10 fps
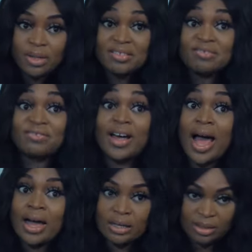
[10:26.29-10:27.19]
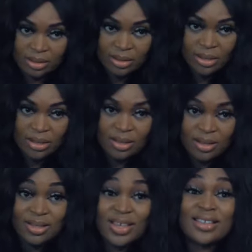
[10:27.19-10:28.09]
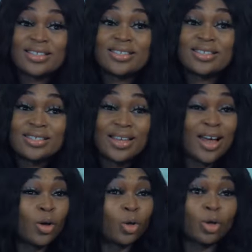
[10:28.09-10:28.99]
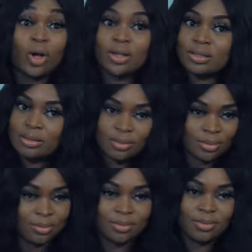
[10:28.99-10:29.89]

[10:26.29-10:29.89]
In fact, he assisted her a lot.